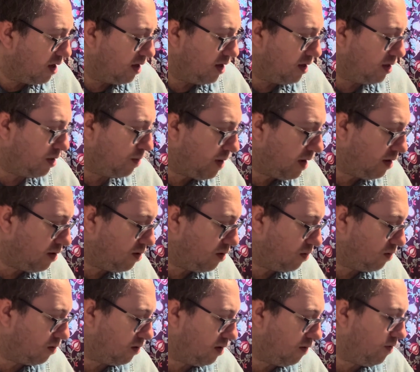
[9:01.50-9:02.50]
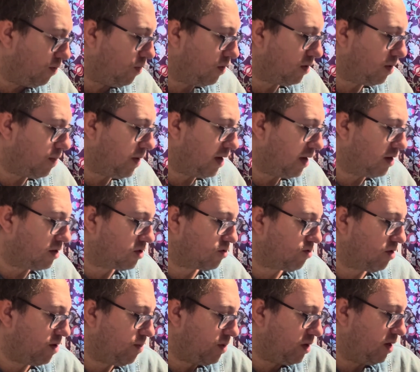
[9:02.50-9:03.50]
depending on if you want the bigger
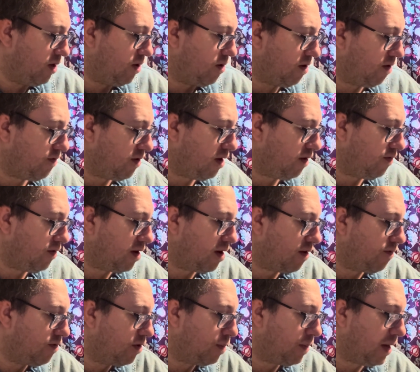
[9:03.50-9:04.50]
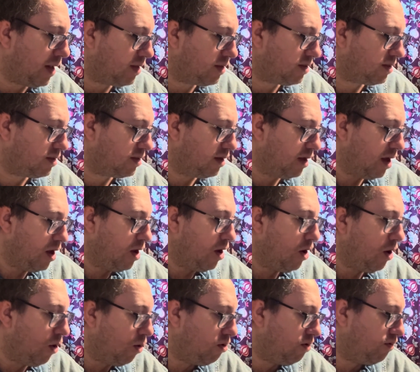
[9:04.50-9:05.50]
screen with the iPhone, if you go for the Plus,
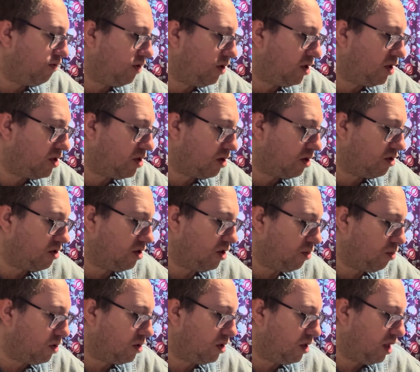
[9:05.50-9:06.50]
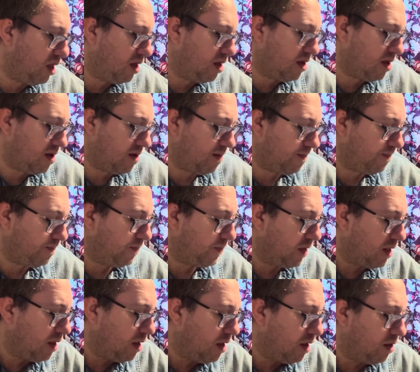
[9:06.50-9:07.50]
or if you decide you want the
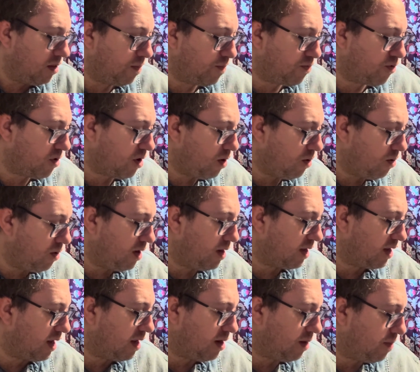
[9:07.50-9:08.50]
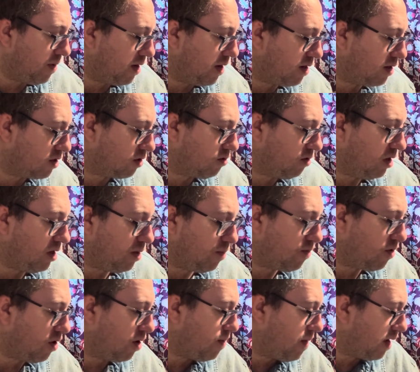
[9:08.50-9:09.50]
Pro, and again the bigger screen, the
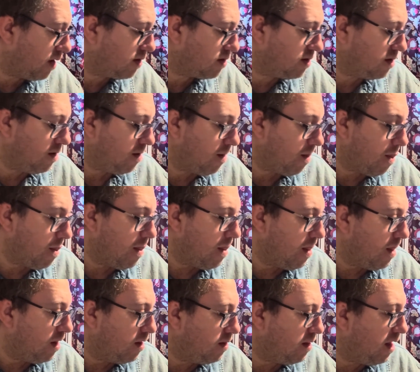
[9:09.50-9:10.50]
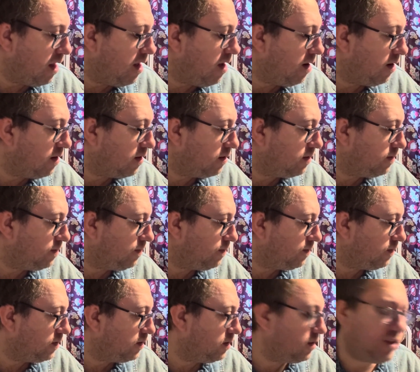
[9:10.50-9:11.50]
Pro Max. They are
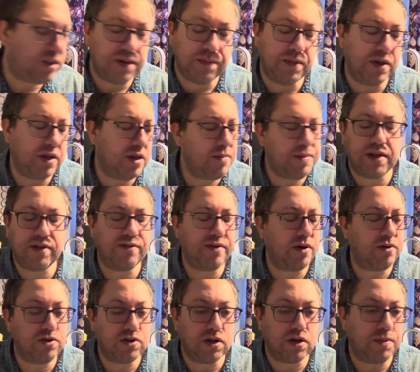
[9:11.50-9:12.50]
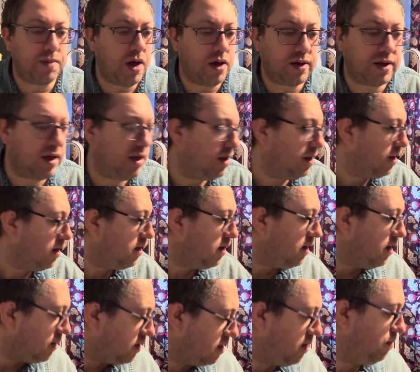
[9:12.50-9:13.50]
simply the best phones on the market,
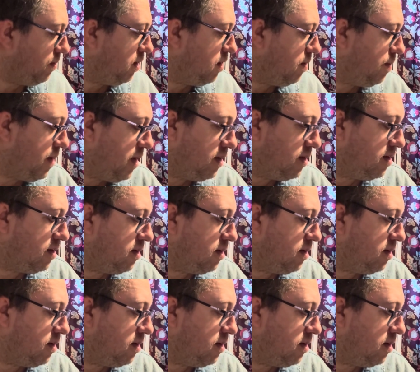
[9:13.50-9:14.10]
simply the best